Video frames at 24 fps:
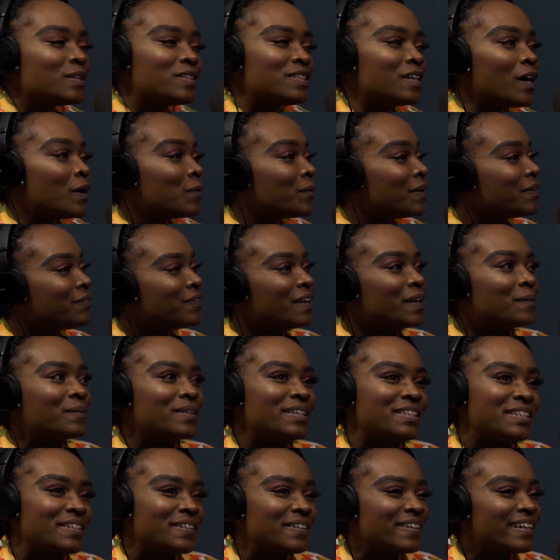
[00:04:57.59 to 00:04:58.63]
Saw my family
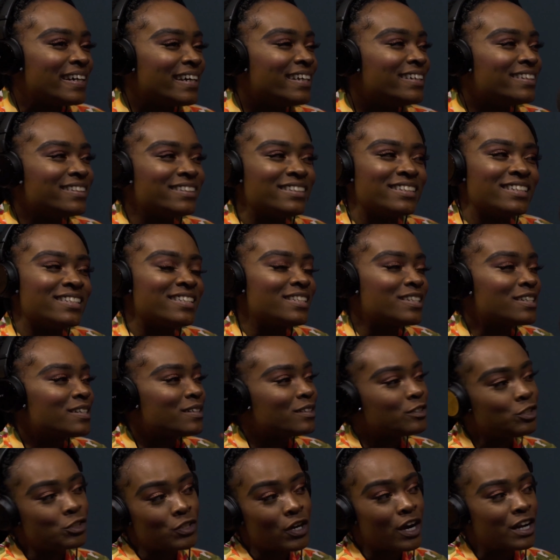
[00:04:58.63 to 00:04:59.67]
do it, just
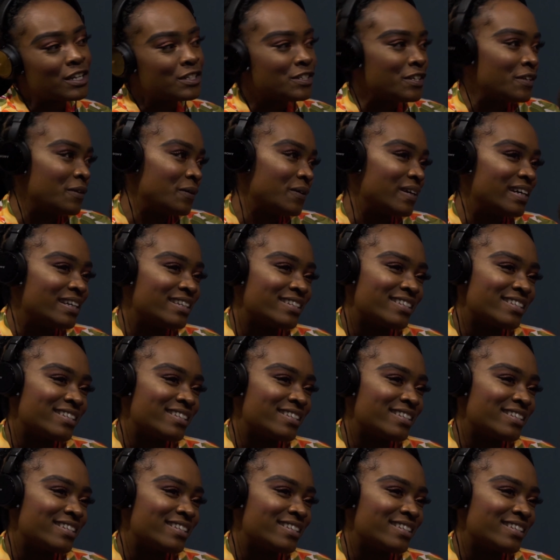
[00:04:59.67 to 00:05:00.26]
drawn to it.